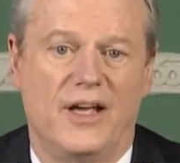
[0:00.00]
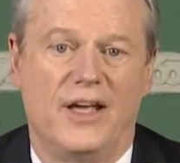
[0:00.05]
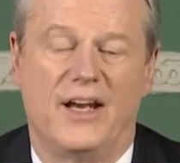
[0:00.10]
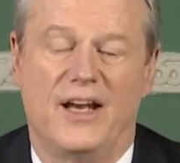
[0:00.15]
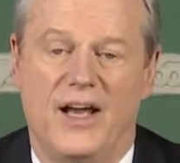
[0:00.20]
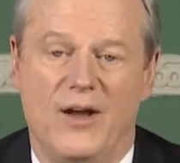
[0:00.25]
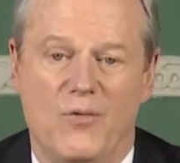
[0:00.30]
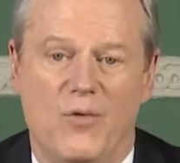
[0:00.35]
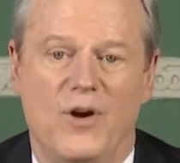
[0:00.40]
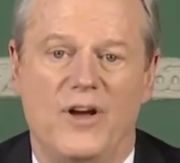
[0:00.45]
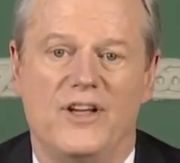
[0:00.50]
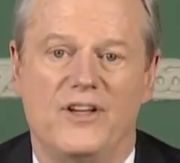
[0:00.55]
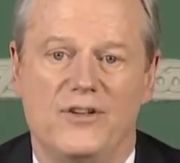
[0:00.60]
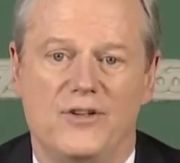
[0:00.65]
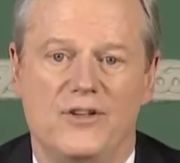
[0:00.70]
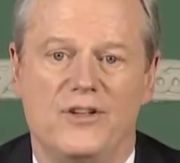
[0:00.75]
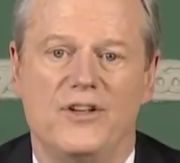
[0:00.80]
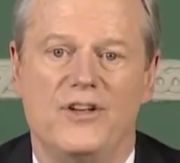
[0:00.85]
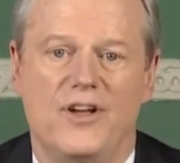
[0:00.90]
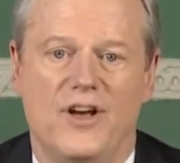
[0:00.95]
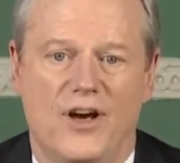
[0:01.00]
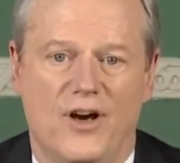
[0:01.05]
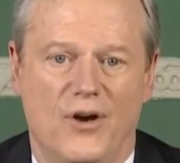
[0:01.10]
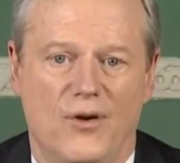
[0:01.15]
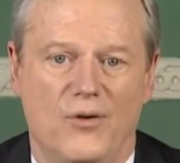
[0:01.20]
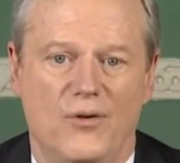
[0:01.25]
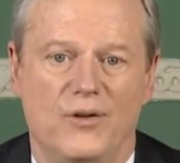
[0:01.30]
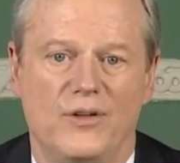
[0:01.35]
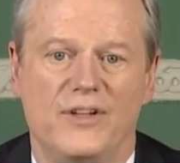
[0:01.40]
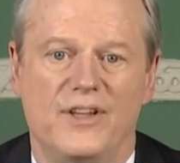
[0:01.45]
and I want you to
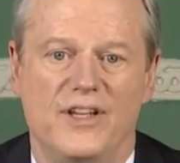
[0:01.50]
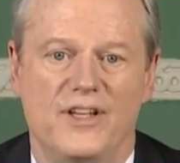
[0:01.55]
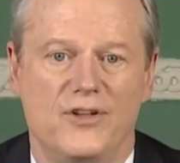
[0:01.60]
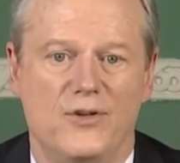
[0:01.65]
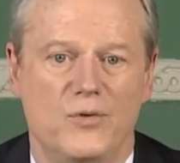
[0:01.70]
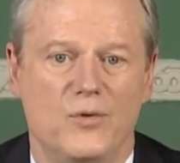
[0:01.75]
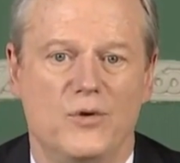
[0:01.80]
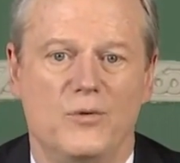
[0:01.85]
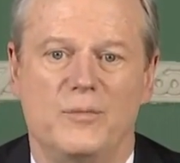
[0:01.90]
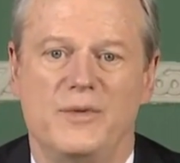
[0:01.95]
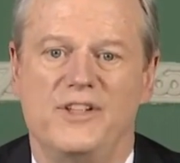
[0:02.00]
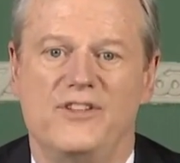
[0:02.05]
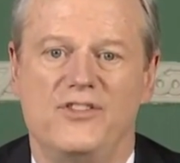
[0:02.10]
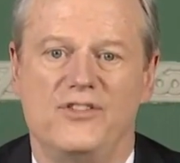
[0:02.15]
know that you will be